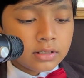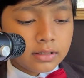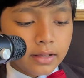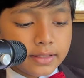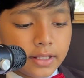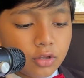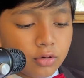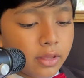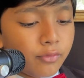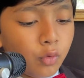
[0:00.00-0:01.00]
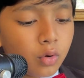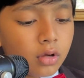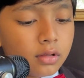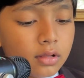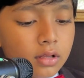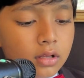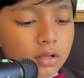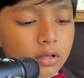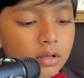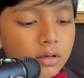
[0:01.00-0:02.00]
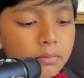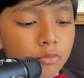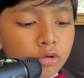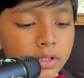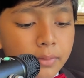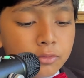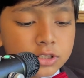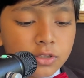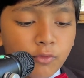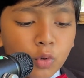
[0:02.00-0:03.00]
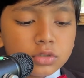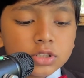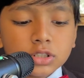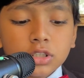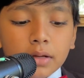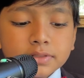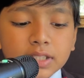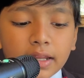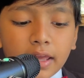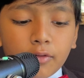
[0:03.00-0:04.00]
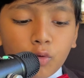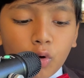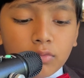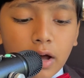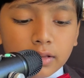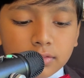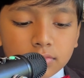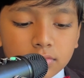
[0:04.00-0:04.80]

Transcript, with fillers: 1934. Mujib was forced to stop studying for a while